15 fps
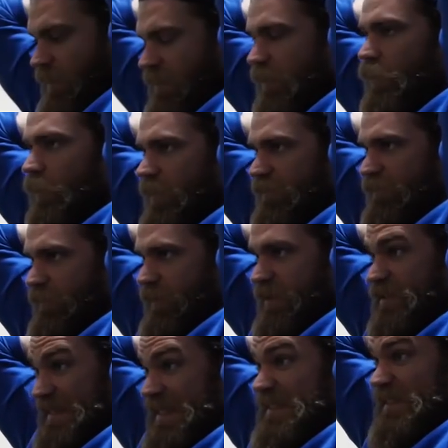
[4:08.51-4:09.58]
The thing you want to feel,
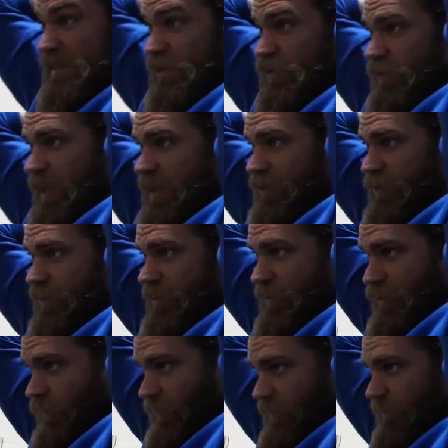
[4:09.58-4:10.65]
this is the stretch.
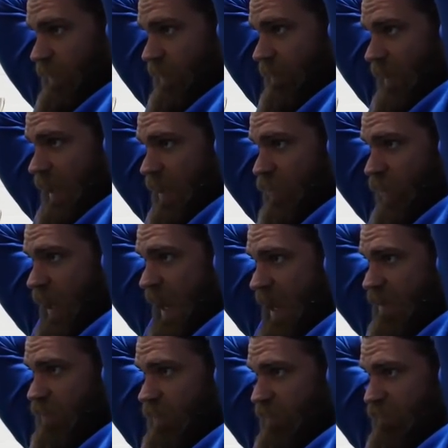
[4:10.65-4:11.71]
So when you bring it behind your
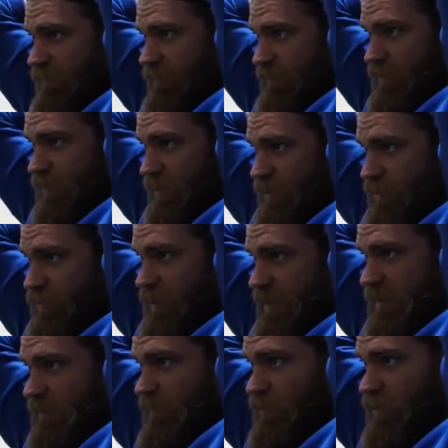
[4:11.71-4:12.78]
head, you're going to feel it stretching the
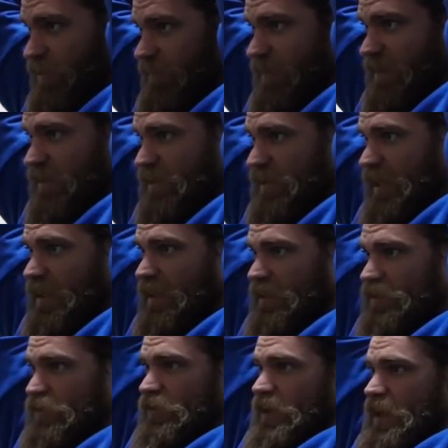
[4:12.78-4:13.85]
tricep, and you're just going to be extending
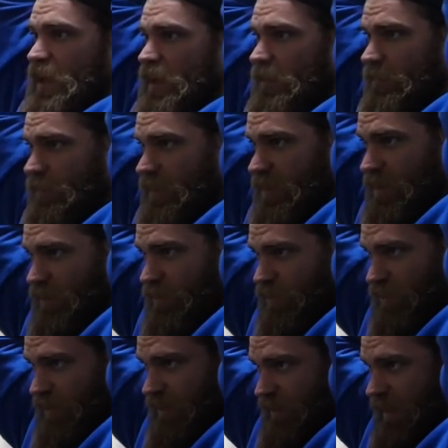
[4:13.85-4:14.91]
straight up,
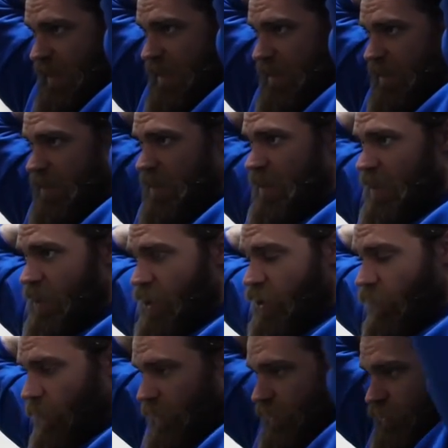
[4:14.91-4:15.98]
just like that.
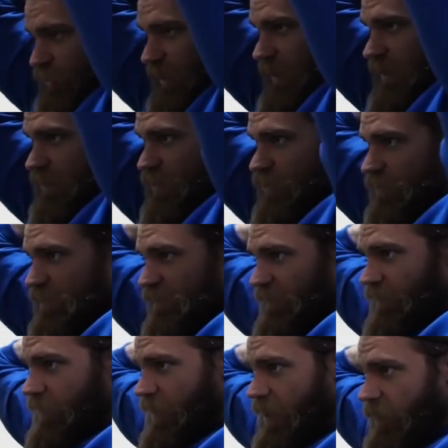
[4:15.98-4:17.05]
What you'll try not to do is
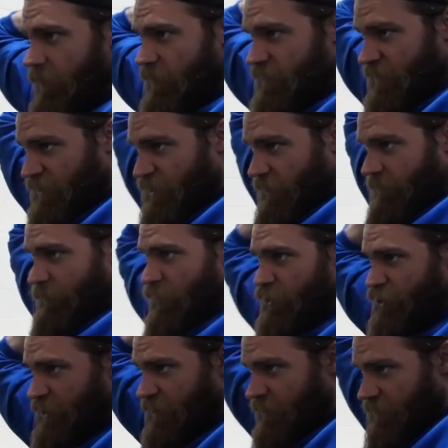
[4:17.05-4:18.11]
flare your elbows and start
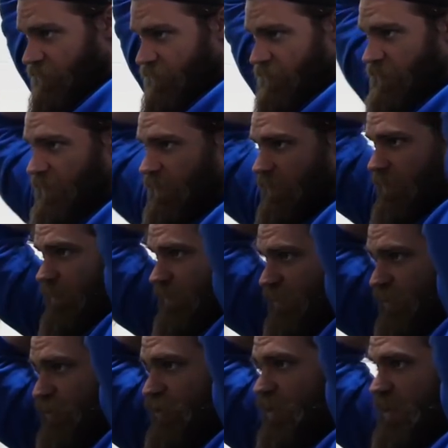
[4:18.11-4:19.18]
pushing here. Just